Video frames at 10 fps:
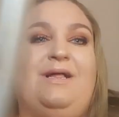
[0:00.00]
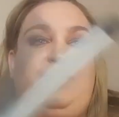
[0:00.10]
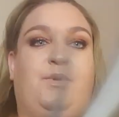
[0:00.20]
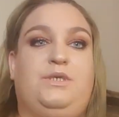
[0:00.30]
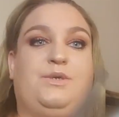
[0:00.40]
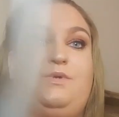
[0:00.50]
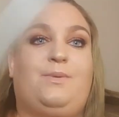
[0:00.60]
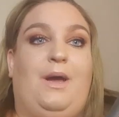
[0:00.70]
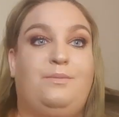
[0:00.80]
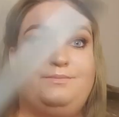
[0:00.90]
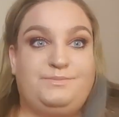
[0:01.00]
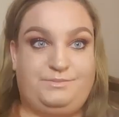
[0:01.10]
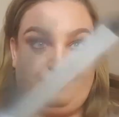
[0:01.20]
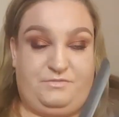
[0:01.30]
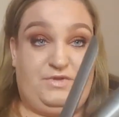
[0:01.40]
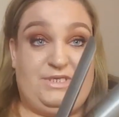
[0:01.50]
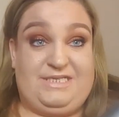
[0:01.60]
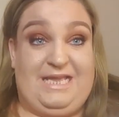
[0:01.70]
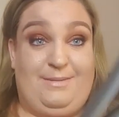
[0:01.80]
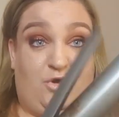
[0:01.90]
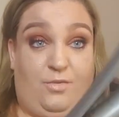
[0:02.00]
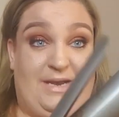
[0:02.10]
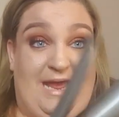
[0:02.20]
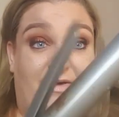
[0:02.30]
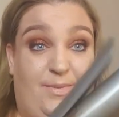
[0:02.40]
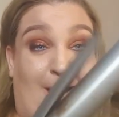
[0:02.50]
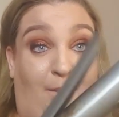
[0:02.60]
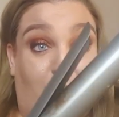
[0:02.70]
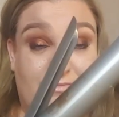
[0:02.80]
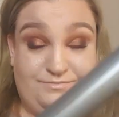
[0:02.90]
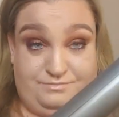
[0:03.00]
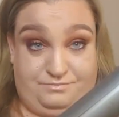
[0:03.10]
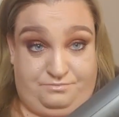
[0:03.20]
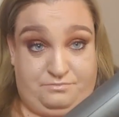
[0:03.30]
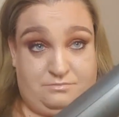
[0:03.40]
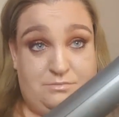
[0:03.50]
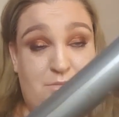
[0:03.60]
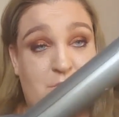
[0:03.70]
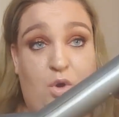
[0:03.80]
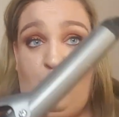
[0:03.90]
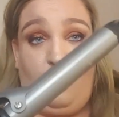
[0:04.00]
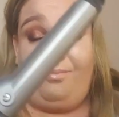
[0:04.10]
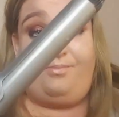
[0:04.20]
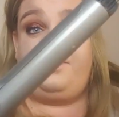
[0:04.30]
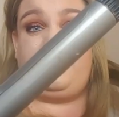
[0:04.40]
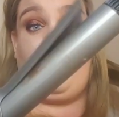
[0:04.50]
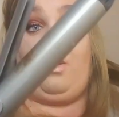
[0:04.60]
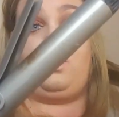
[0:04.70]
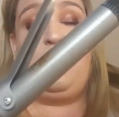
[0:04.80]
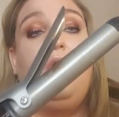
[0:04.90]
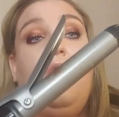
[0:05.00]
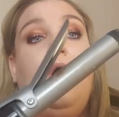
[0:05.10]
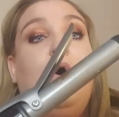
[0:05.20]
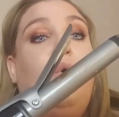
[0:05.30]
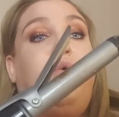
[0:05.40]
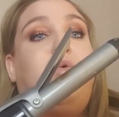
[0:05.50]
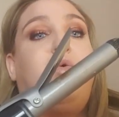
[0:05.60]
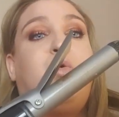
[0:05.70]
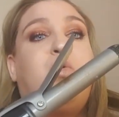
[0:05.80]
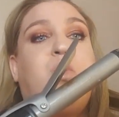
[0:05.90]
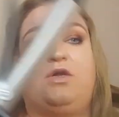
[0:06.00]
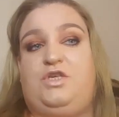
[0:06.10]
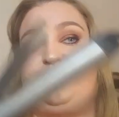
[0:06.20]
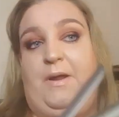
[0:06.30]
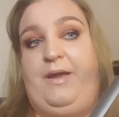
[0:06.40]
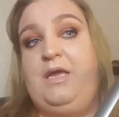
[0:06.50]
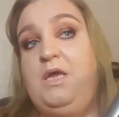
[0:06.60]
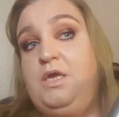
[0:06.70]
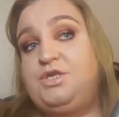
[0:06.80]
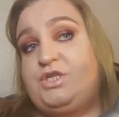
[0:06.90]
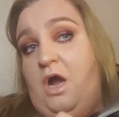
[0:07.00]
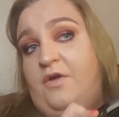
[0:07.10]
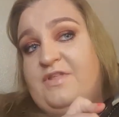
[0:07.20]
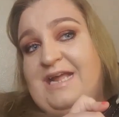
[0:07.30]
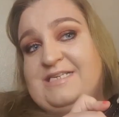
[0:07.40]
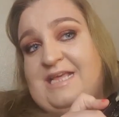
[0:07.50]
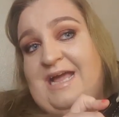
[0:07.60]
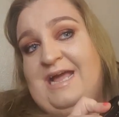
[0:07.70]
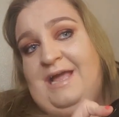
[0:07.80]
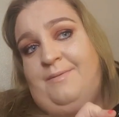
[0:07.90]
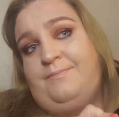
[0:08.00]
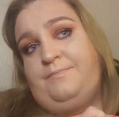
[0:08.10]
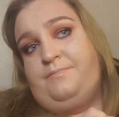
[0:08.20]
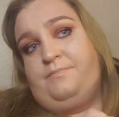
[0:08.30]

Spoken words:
And that's what I do as well. With the steam coming out of the barrel. Or smoke. I just blow it. Start at the end of the hair.